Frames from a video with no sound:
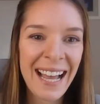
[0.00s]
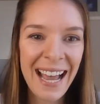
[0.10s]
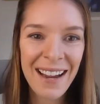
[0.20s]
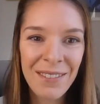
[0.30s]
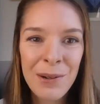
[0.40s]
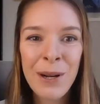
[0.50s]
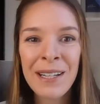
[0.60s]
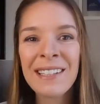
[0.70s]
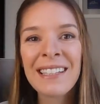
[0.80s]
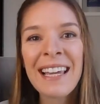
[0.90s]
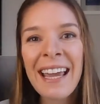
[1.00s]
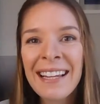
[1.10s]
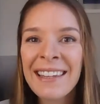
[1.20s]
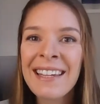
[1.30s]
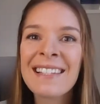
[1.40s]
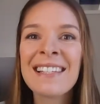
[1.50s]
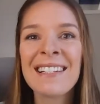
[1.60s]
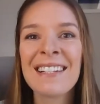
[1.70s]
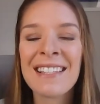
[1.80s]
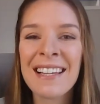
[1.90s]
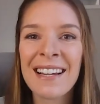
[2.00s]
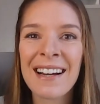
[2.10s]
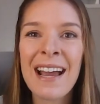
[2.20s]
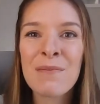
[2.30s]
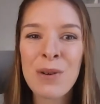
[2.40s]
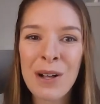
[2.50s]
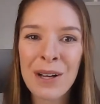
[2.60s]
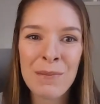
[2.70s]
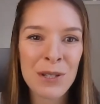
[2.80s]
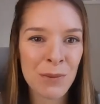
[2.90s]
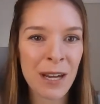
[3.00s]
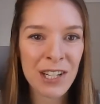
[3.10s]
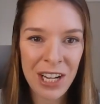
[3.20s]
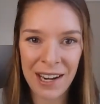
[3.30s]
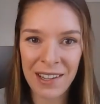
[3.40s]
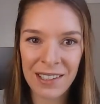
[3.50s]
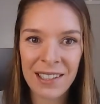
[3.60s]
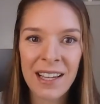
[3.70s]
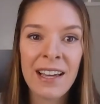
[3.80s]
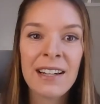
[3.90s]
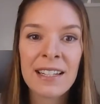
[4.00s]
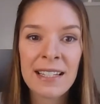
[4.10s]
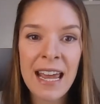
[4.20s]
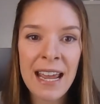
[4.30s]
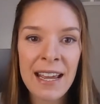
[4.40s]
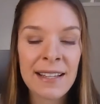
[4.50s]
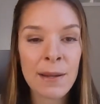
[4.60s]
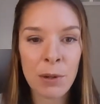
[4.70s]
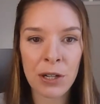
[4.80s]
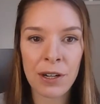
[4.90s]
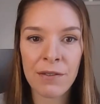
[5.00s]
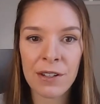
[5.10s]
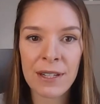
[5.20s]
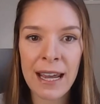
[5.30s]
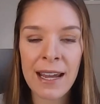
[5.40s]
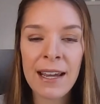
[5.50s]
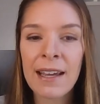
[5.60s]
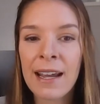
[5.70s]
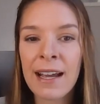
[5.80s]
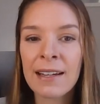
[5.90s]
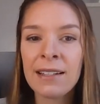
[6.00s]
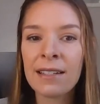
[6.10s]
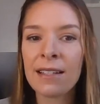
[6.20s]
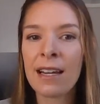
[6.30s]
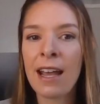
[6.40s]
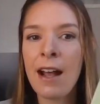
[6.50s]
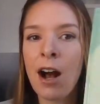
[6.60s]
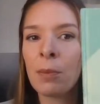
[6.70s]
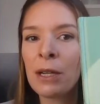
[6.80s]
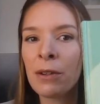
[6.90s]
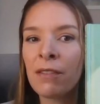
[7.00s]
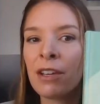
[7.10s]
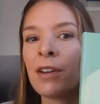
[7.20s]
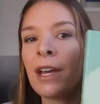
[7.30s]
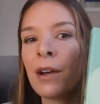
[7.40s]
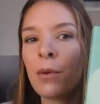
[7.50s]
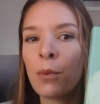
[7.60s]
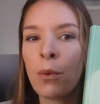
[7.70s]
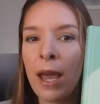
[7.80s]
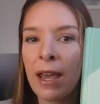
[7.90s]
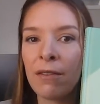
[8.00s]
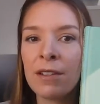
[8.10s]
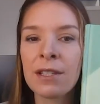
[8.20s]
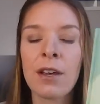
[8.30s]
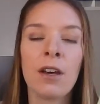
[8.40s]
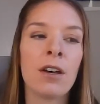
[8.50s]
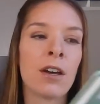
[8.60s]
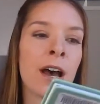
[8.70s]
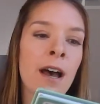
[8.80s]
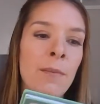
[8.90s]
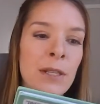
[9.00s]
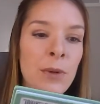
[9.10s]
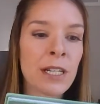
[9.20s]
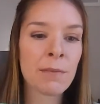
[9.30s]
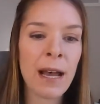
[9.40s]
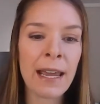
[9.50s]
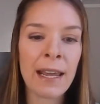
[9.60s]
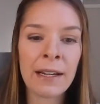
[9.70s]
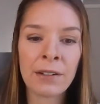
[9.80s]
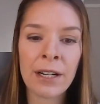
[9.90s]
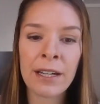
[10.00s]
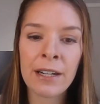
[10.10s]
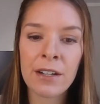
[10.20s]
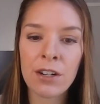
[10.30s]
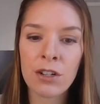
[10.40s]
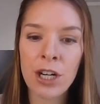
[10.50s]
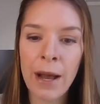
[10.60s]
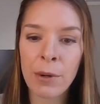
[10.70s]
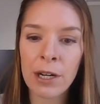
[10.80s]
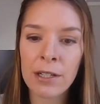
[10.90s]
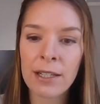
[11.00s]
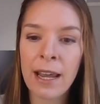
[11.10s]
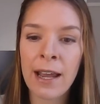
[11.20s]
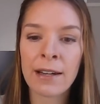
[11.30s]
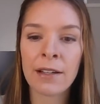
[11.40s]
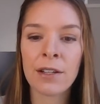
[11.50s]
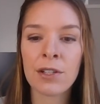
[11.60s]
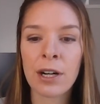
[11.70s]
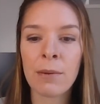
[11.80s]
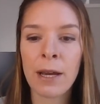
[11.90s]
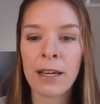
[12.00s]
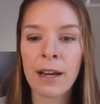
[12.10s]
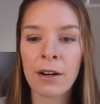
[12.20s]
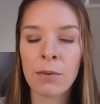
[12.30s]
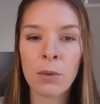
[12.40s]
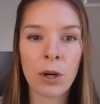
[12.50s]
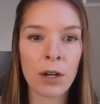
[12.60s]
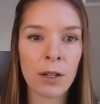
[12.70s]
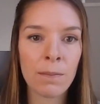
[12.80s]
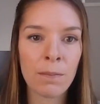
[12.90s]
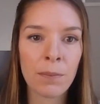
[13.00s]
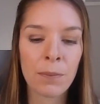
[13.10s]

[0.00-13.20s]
Hi everyone, Katie Lee, CGC here, and welcome to my channel. Today is a book review day, and today I'll be reviewing Waves. Um, it's written by Ingrid Chabbert and illustrated by Carole Maurel.